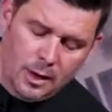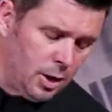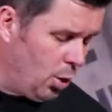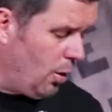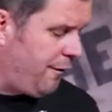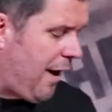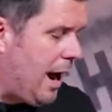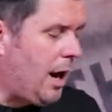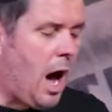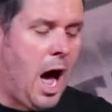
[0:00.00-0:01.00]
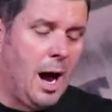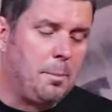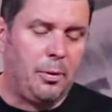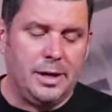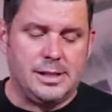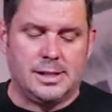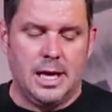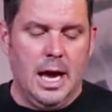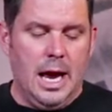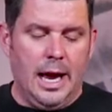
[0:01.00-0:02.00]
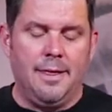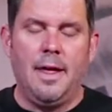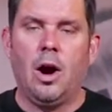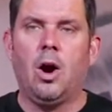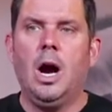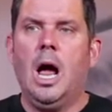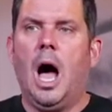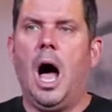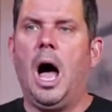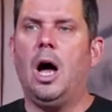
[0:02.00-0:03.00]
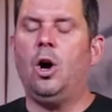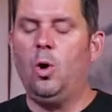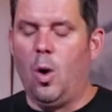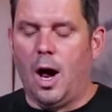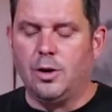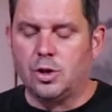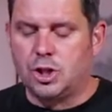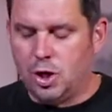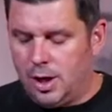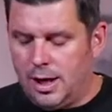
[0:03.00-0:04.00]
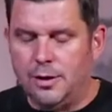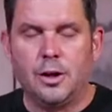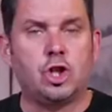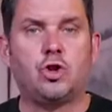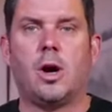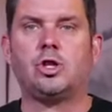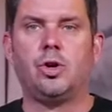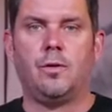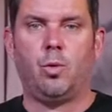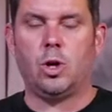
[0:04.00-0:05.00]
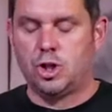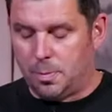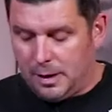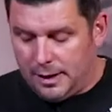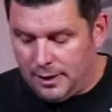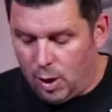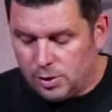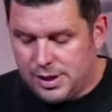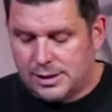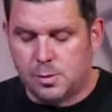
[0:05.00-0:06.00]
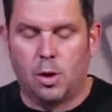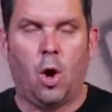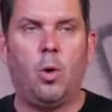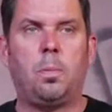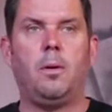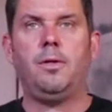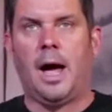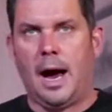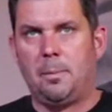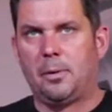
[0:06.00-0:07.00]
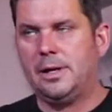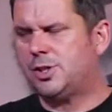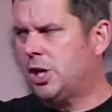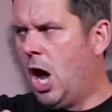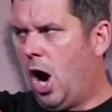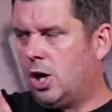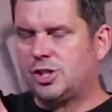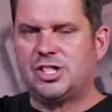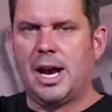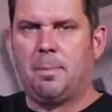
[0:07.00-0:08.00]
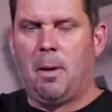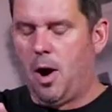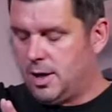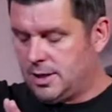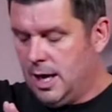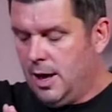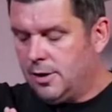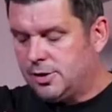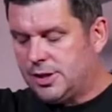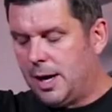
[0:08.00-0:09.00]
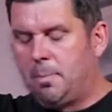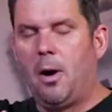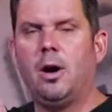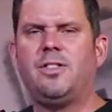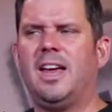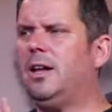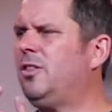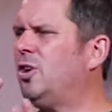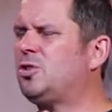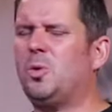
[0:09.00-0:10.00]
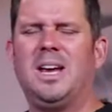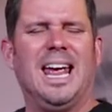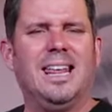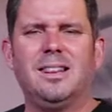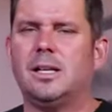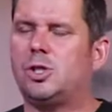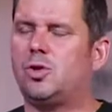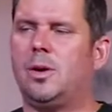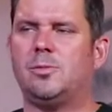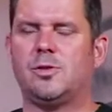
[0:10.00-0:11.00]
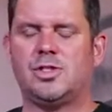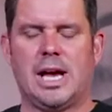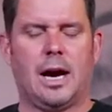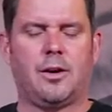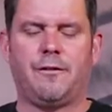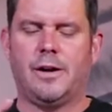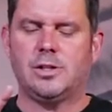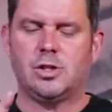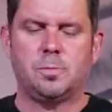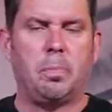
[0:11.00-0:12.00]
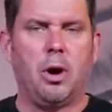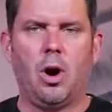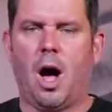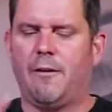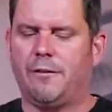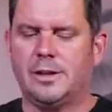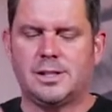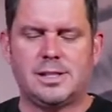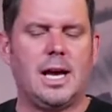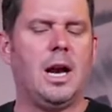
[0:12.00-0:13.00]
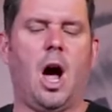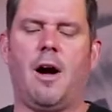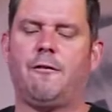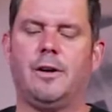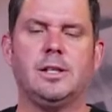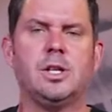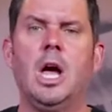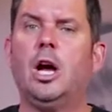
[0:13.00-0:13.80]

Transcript: you would have had a high priest in there uh, who understood the structure of worship. And in the Old Testament, the, whole, the high priests are set apart. They're set apart. They, they're doing endless streams of sacrifices, burnt offerings, sin offerings,